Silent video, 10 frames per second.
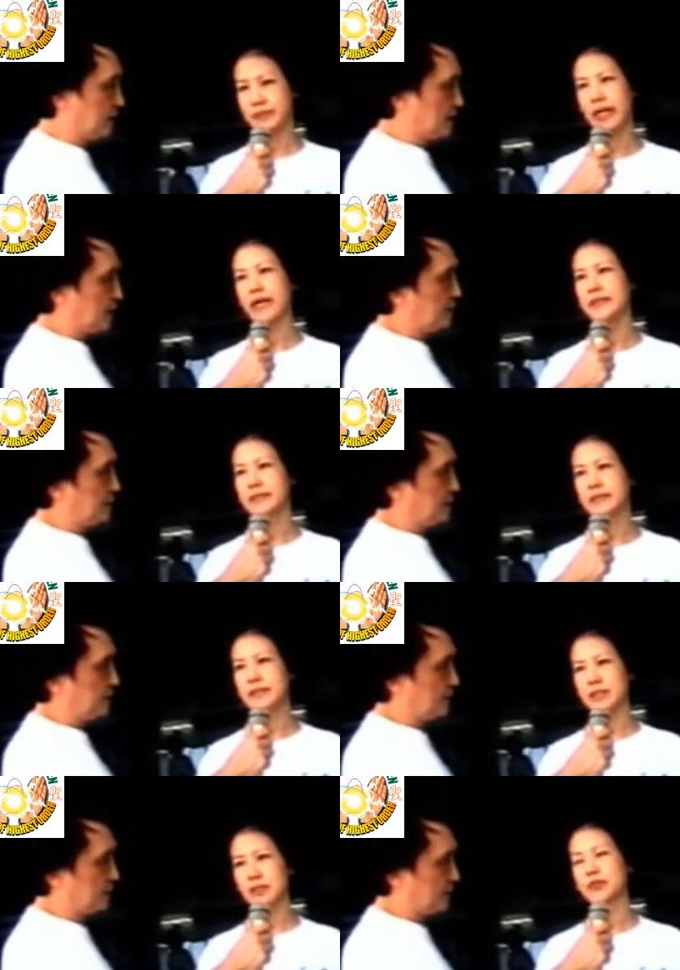Speaker 1: yeah.
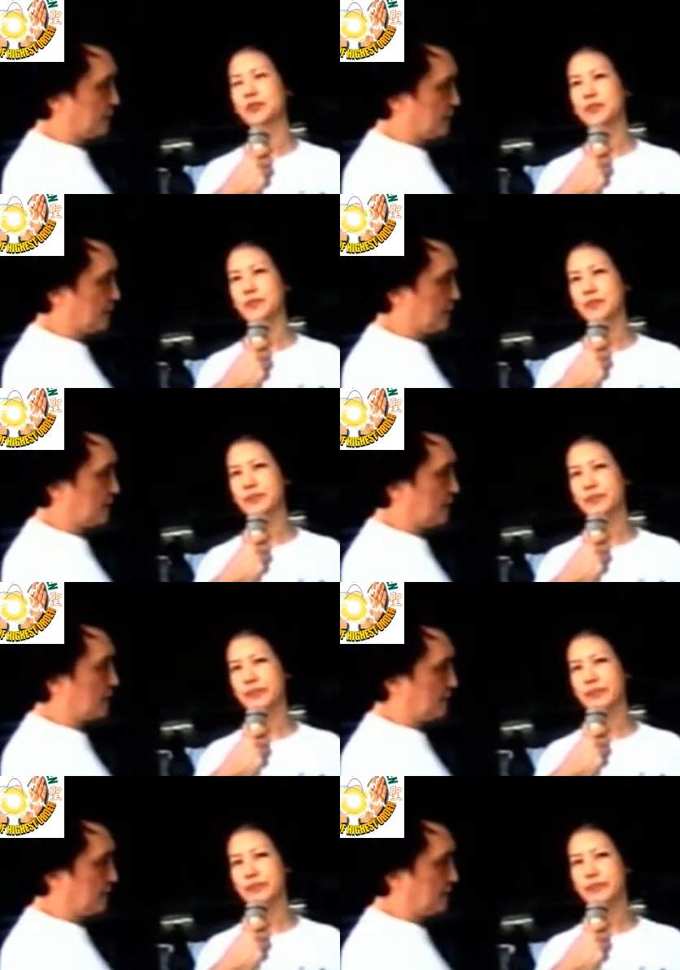It's true.
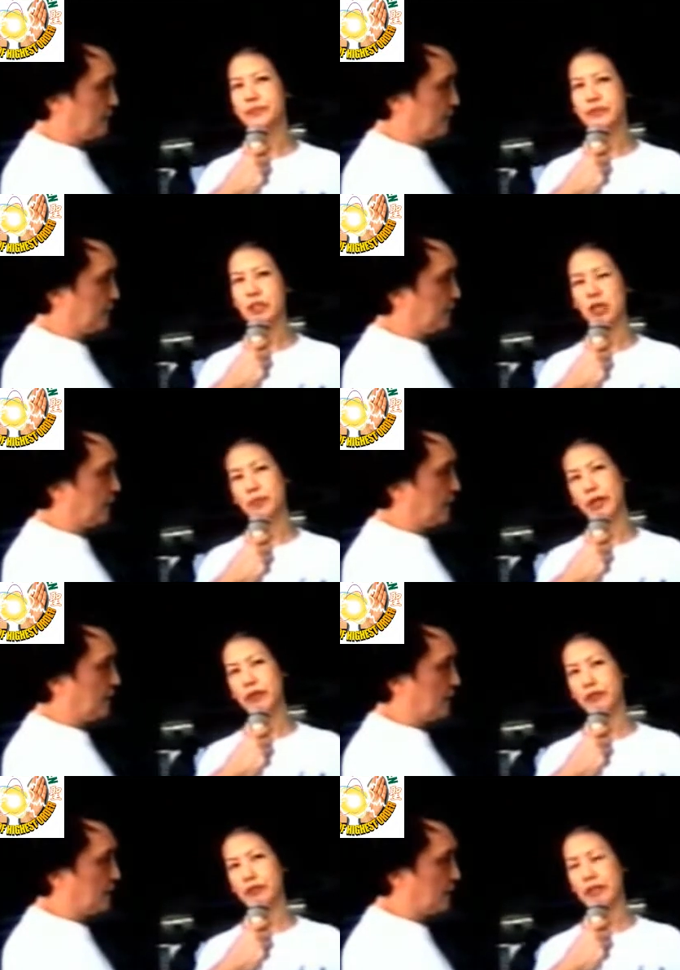Mm.
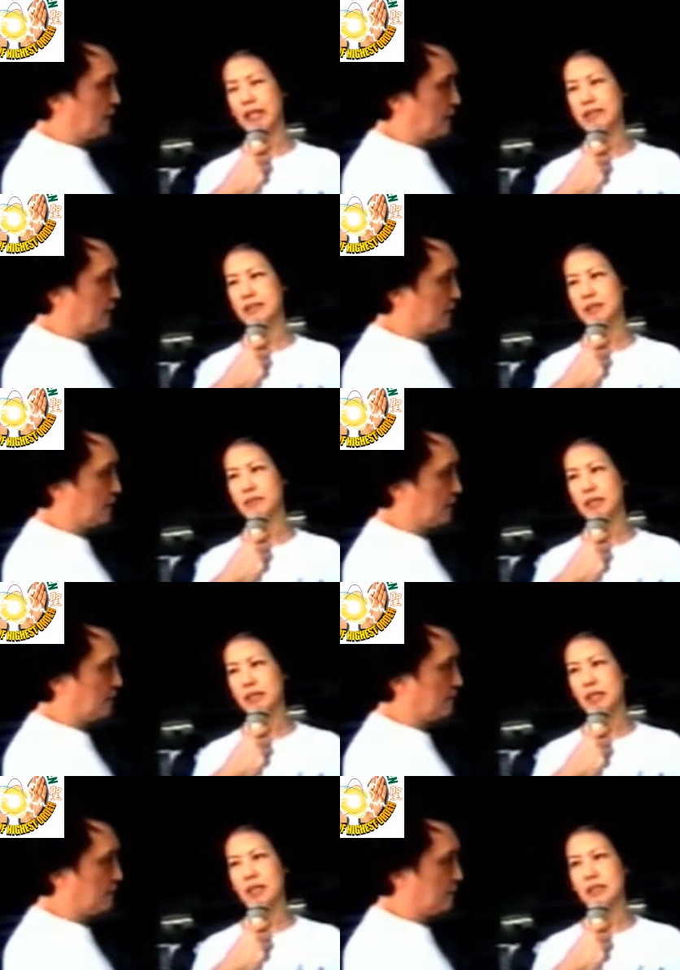Compared with uh, last time,
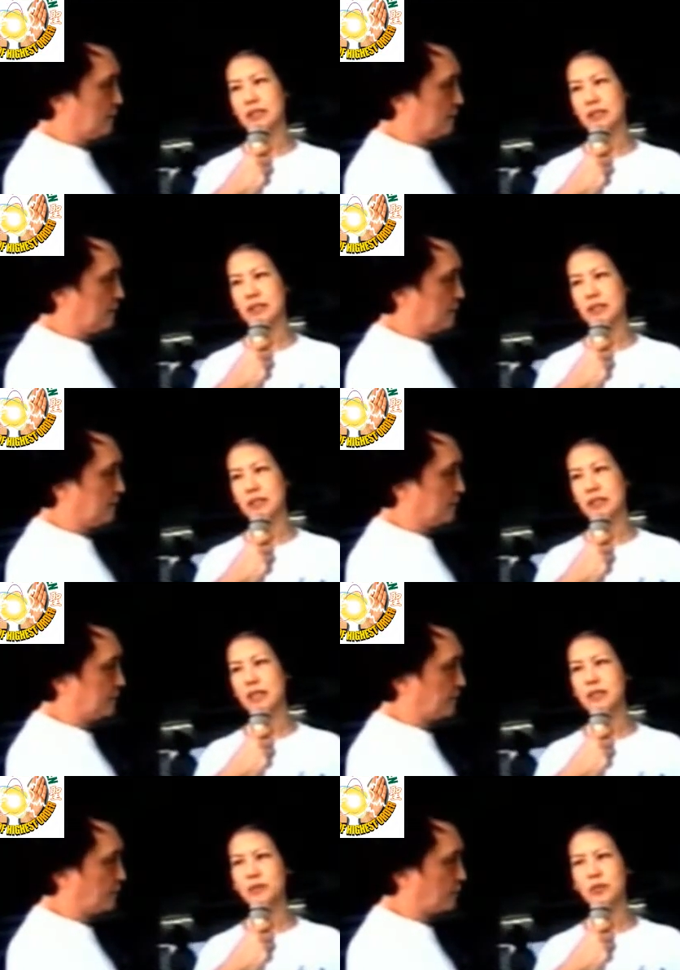I
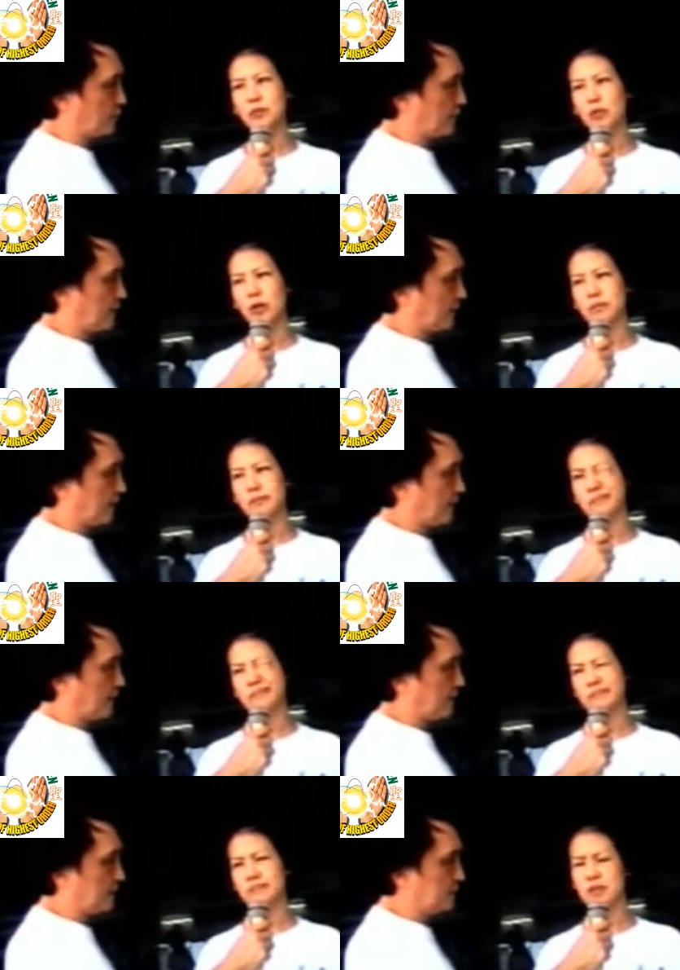can't even walk
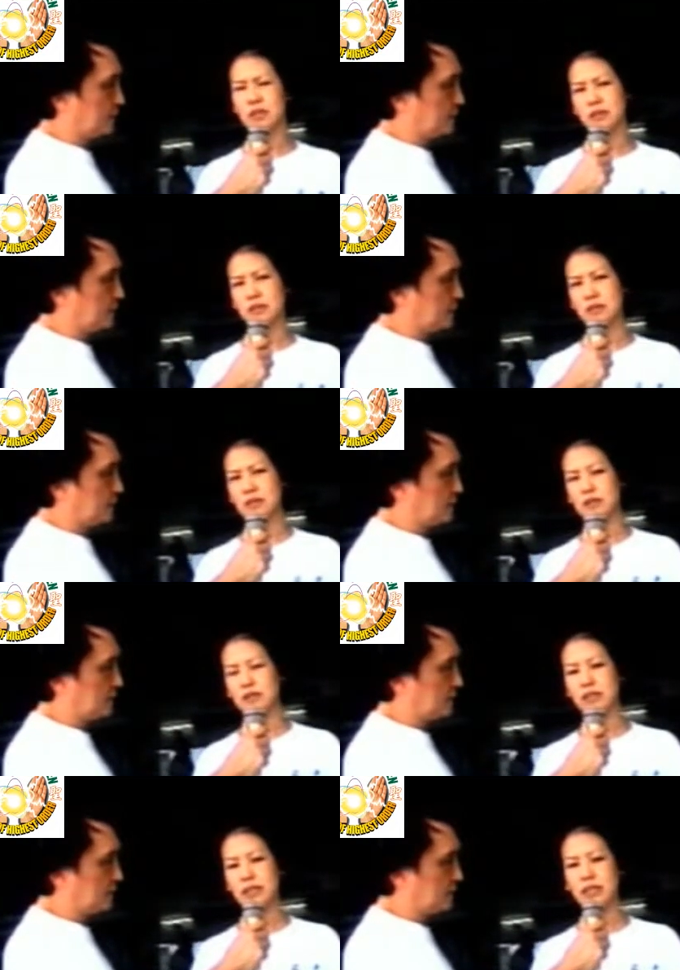uh, you
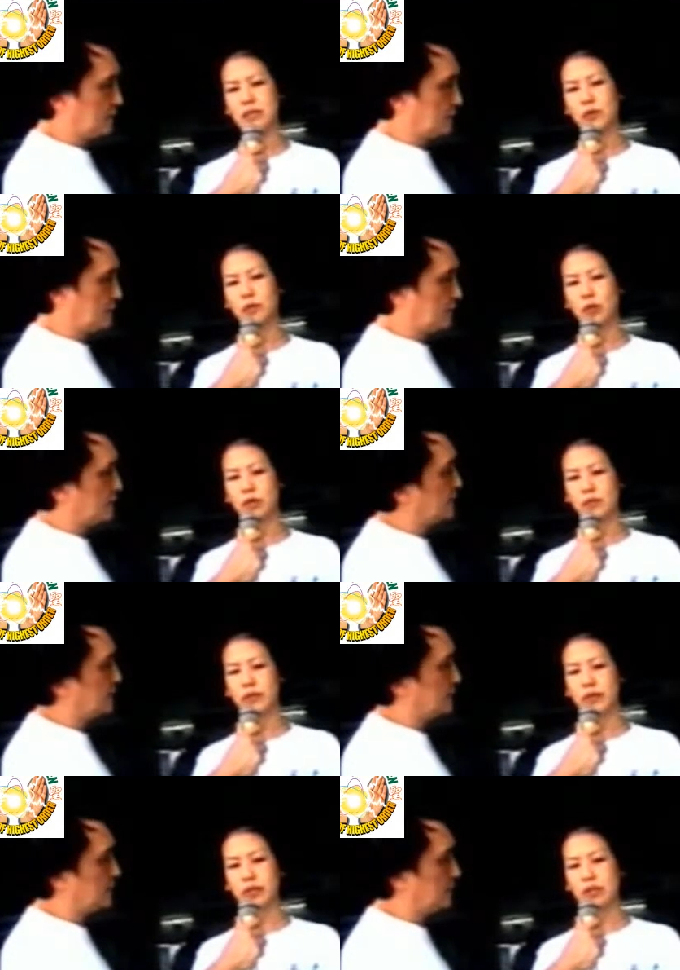know, I can't even walk
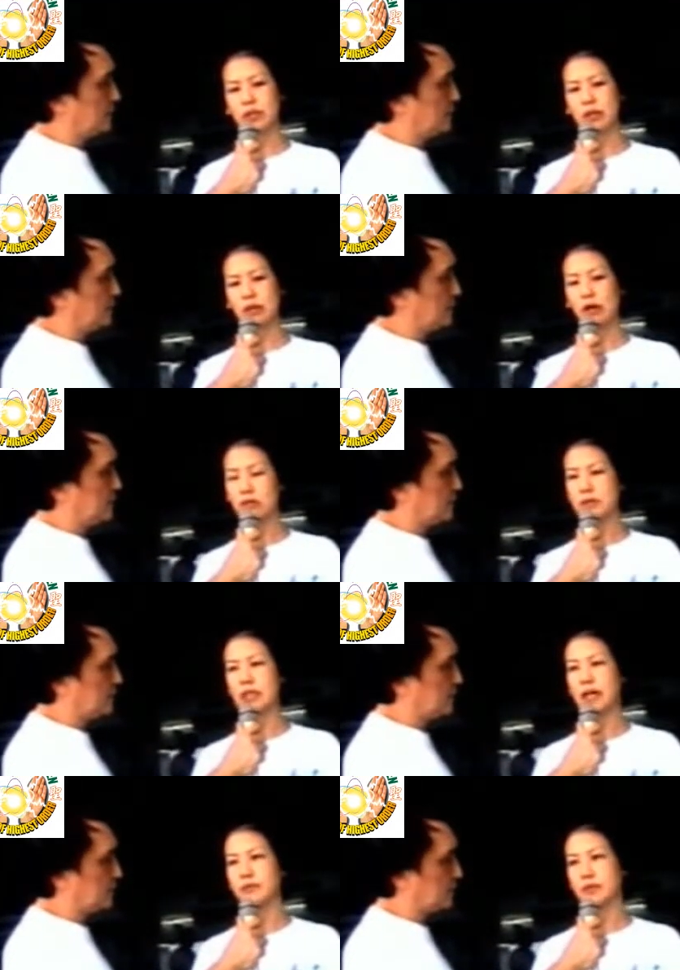very long
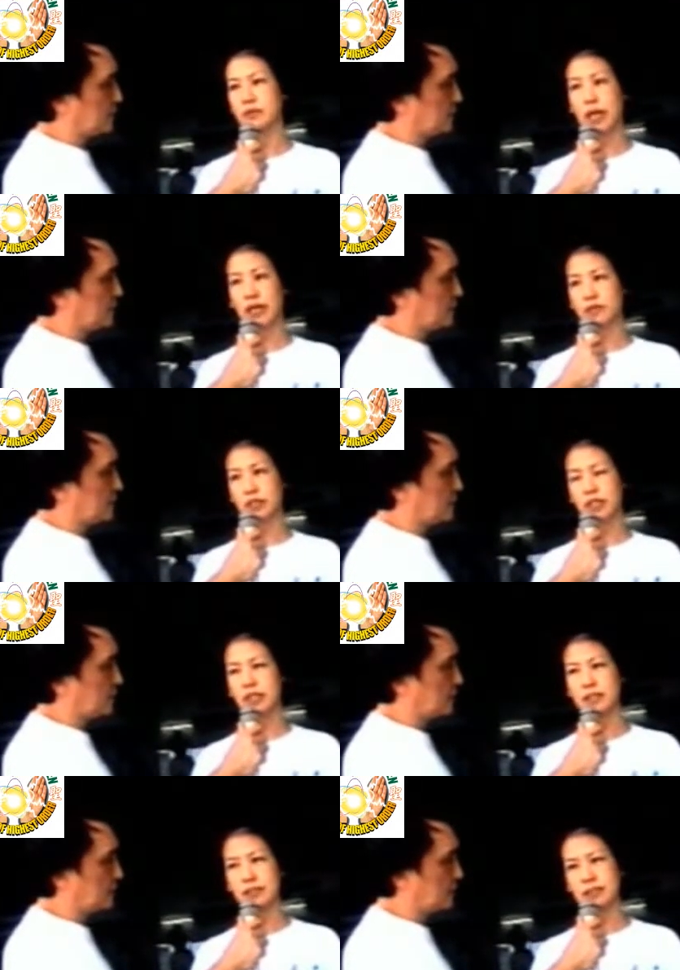times. You know, I have to
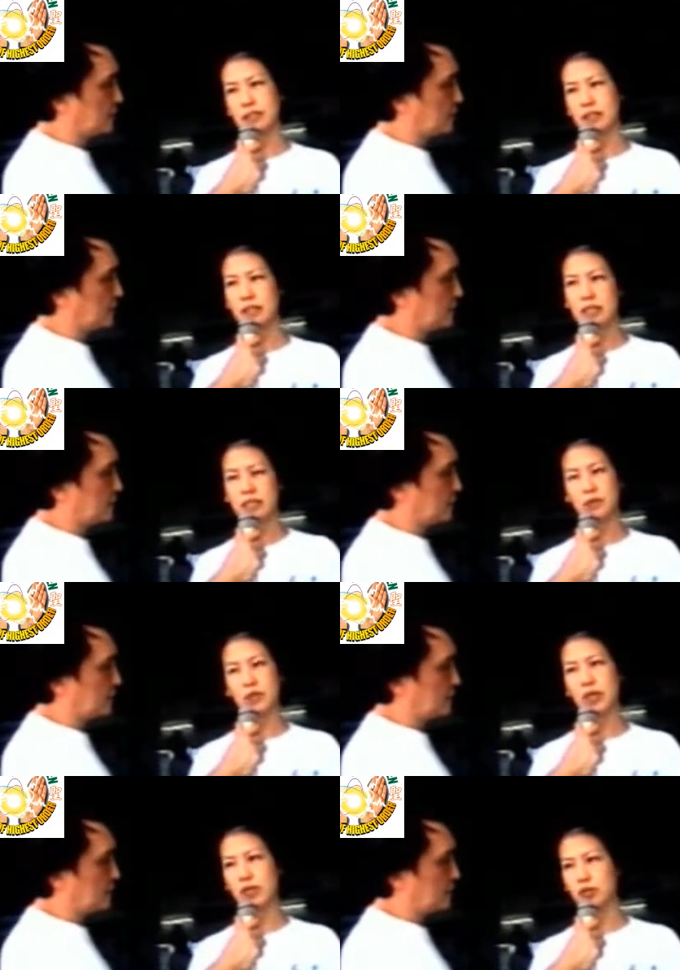take the seat.
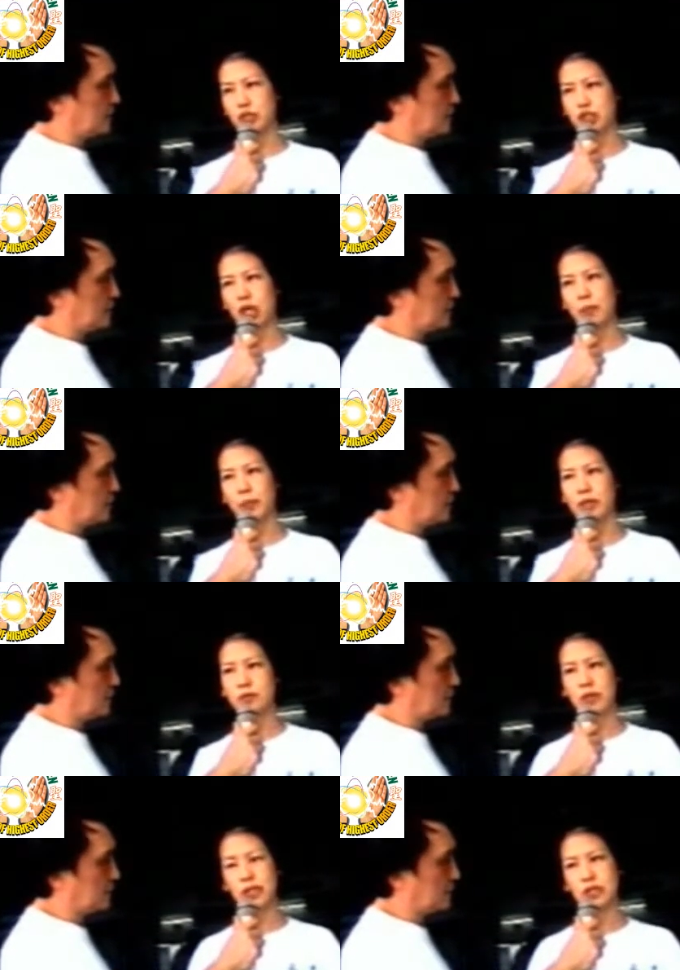Even though I do
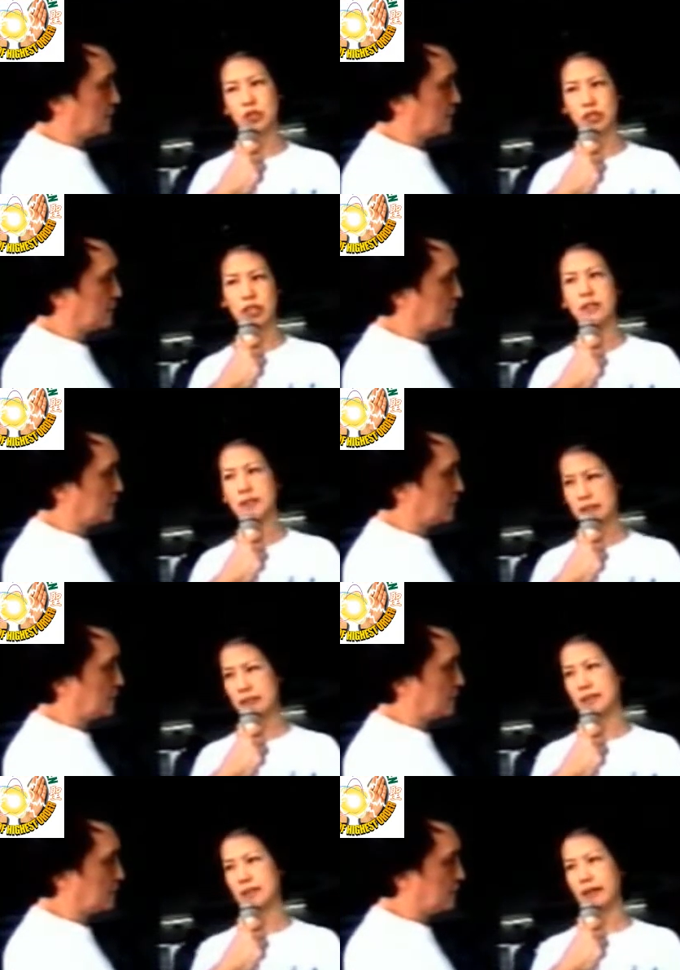shopping also, I need to take the
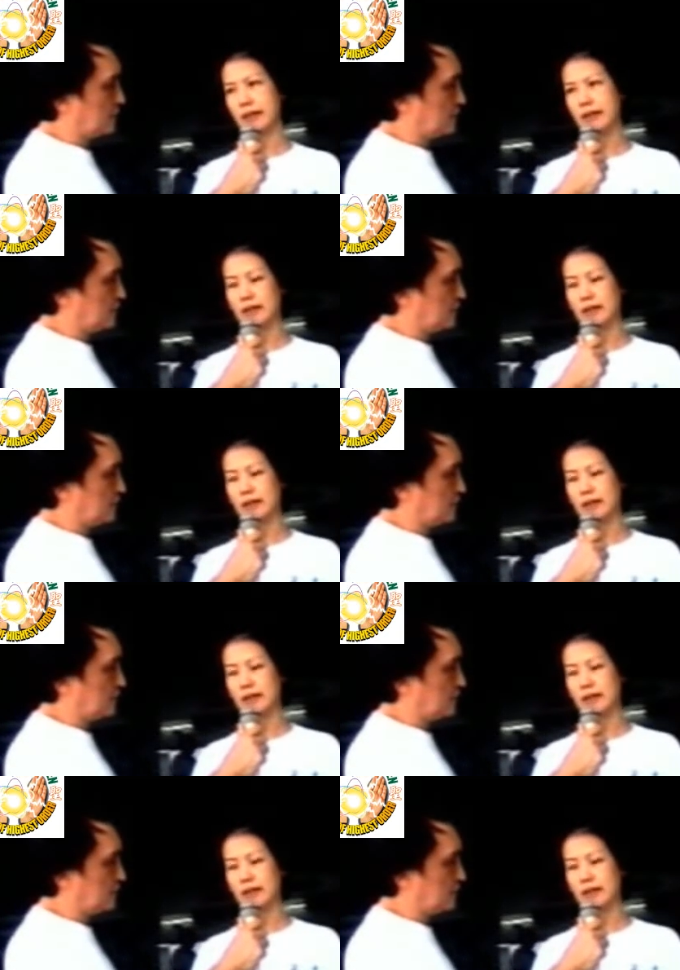seat there.